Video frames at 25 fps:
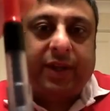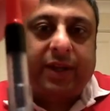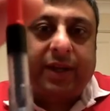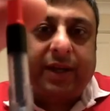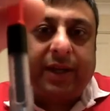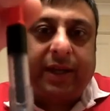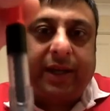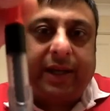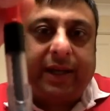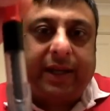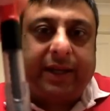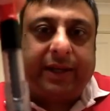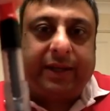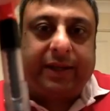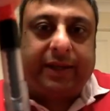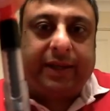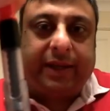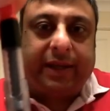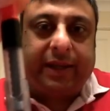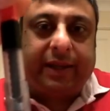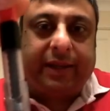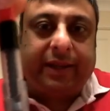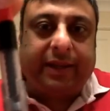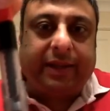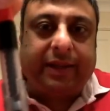and
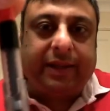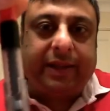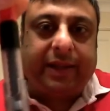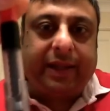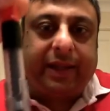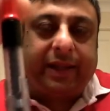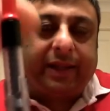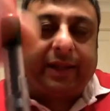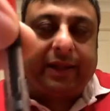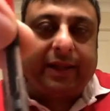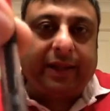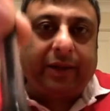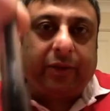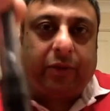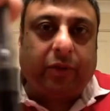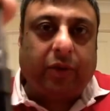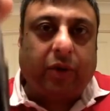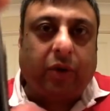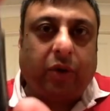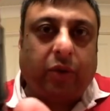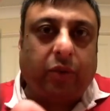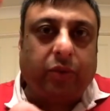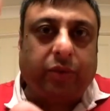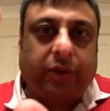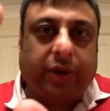that will
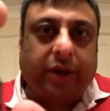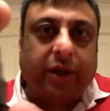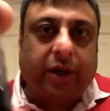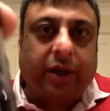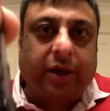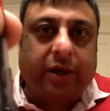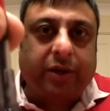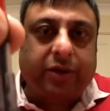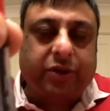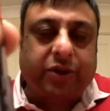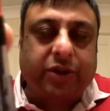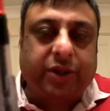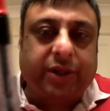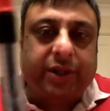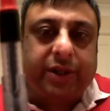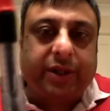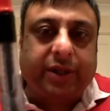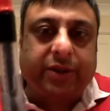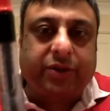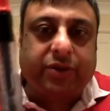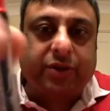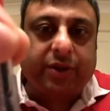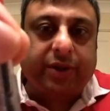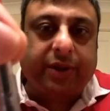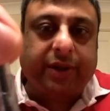hold the cartridge,
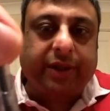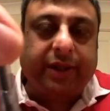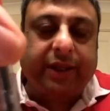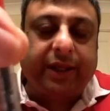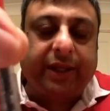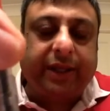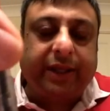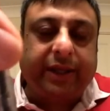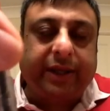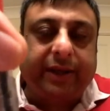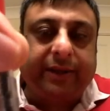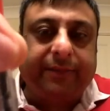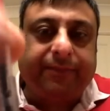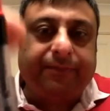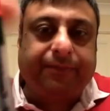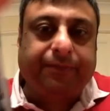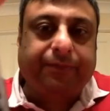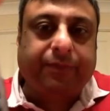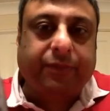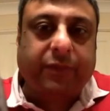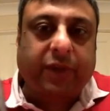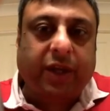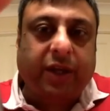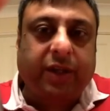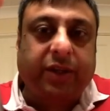
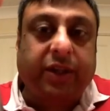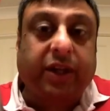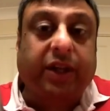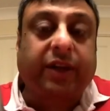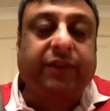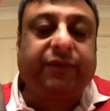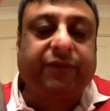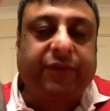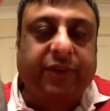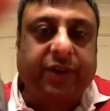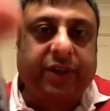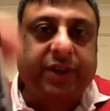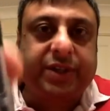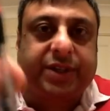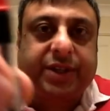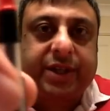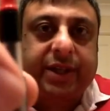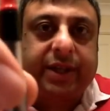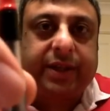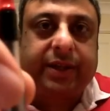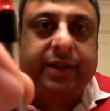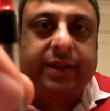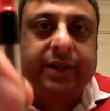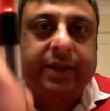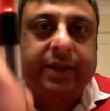the converter